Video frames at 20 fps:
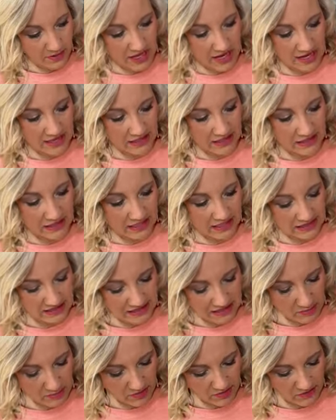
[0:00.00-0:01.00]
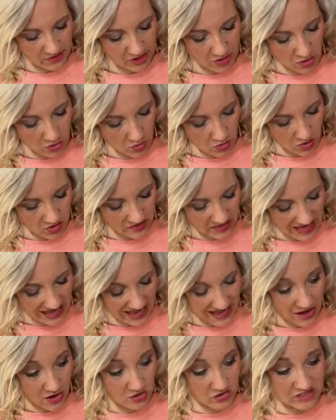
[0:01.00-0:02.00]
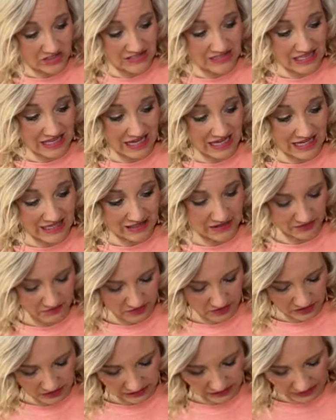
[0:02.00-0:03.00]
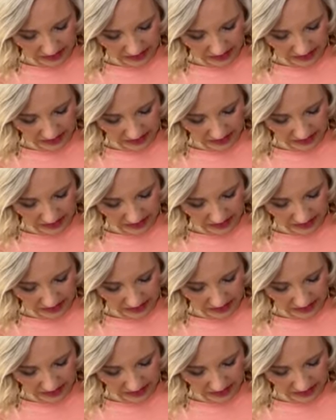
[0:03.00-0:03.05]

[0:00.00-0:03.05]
I'm kind of letting some of it go on the outside of the